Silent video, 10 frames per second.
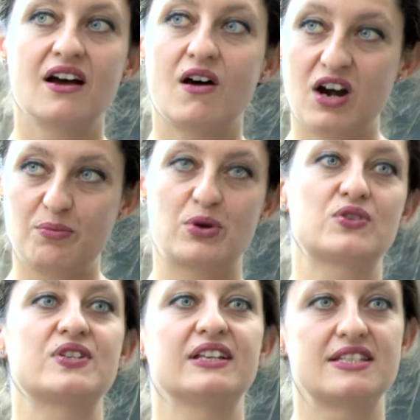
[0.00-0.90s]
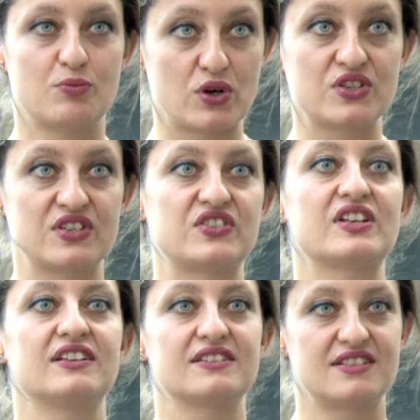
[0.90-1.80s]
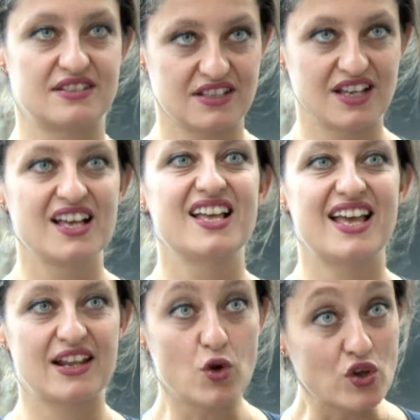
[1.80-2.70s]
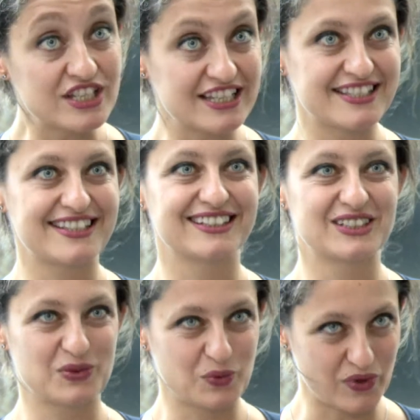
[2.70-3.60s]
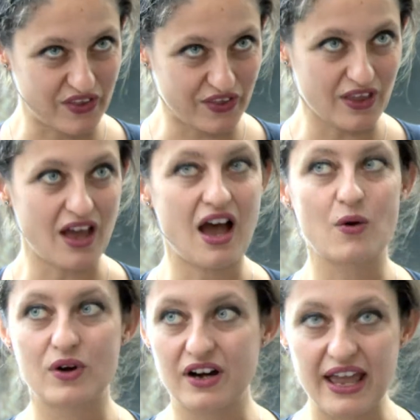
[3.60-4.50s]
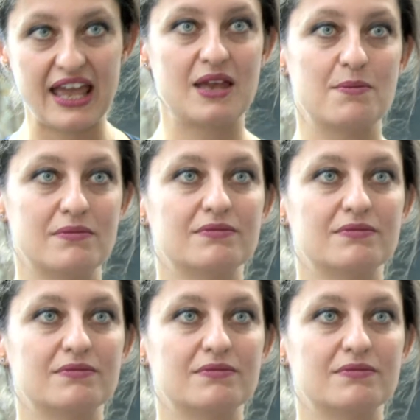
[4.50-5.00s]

are persistent and consistent with our aim.